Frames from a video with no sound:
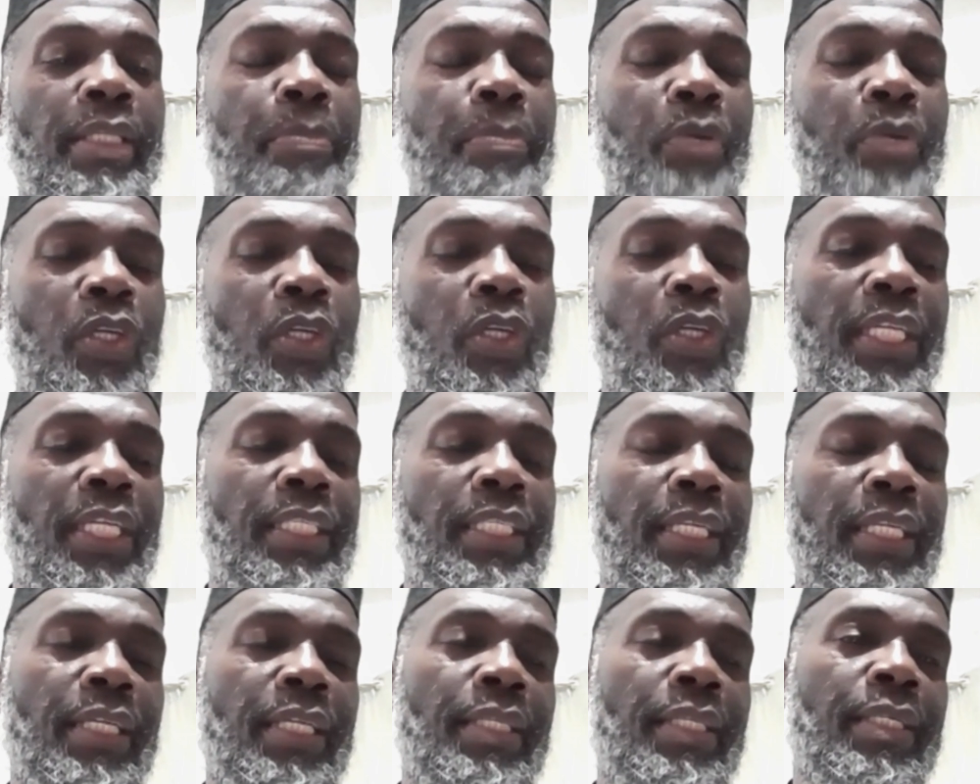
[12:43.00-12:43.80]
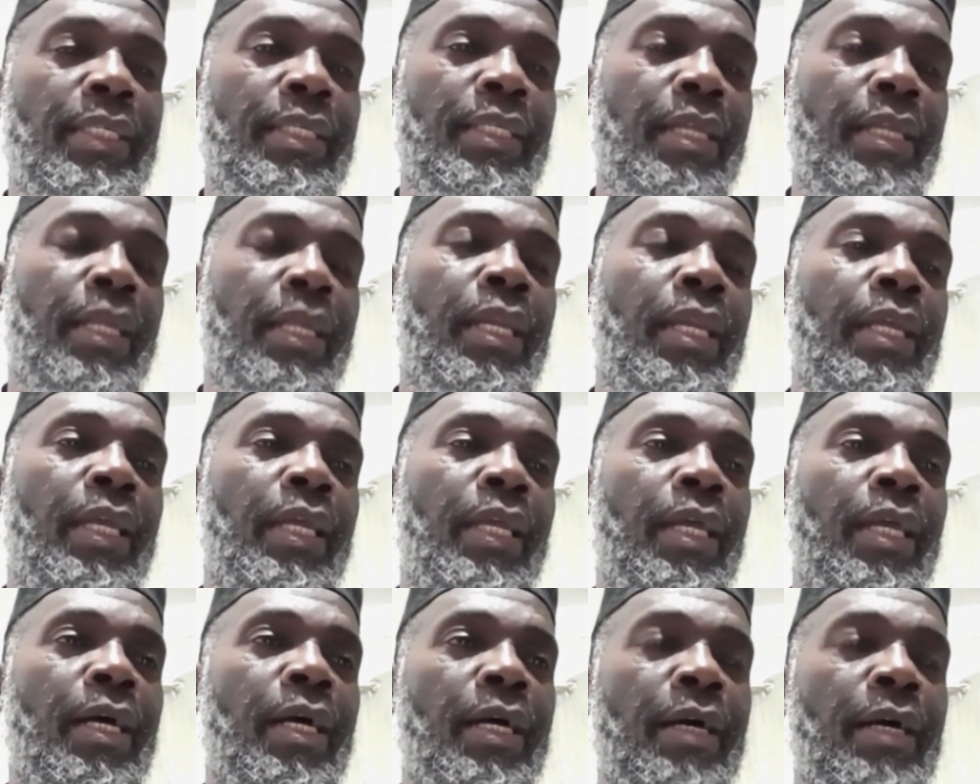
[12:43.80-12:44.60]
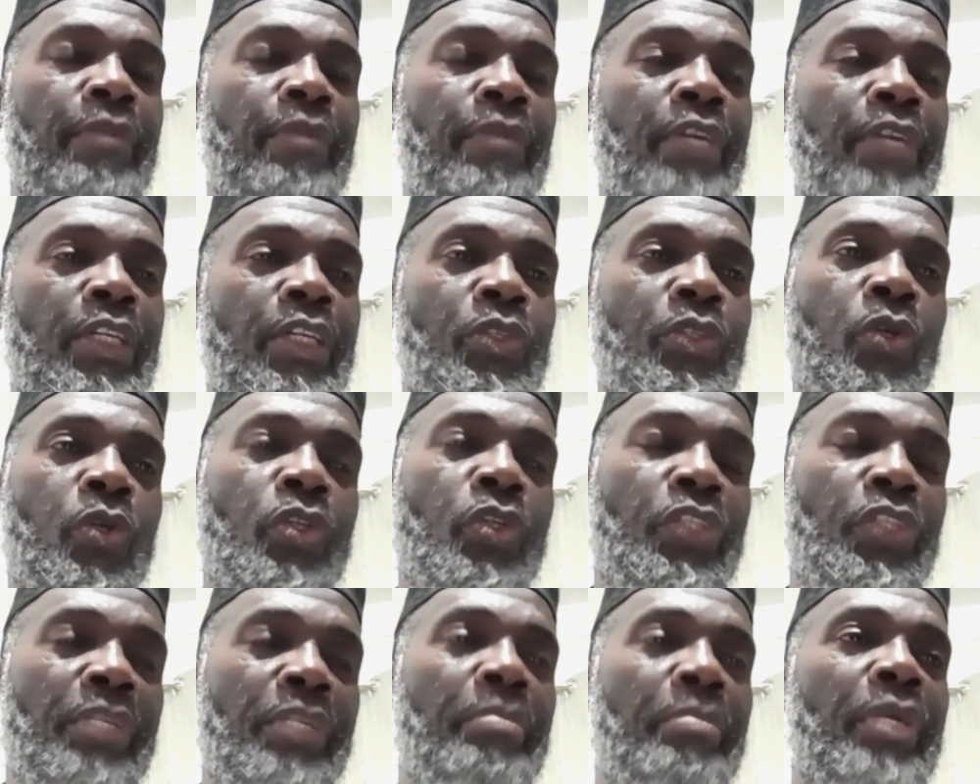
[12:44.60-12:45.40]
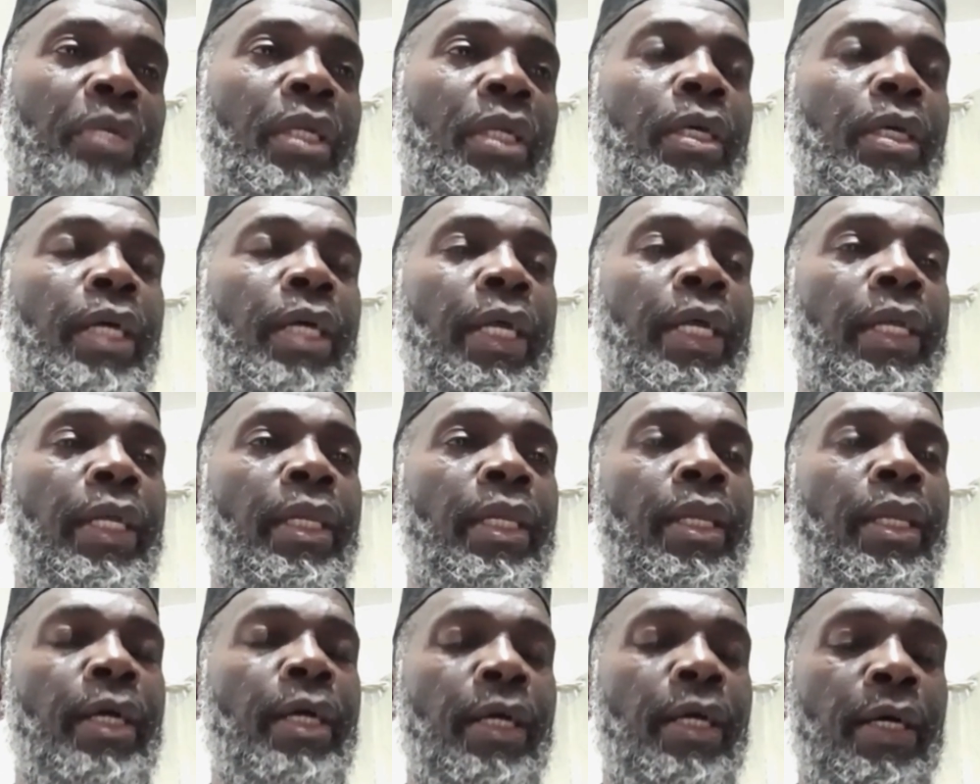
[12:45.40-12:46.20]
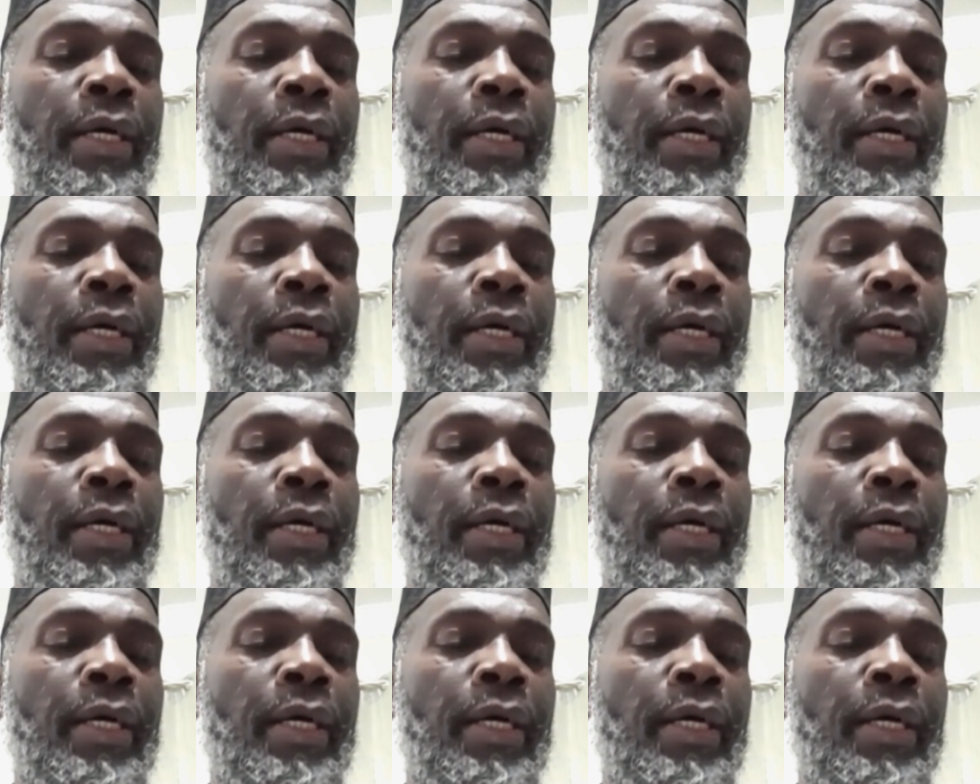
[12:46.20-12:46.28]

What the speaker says: the process is really so simple, and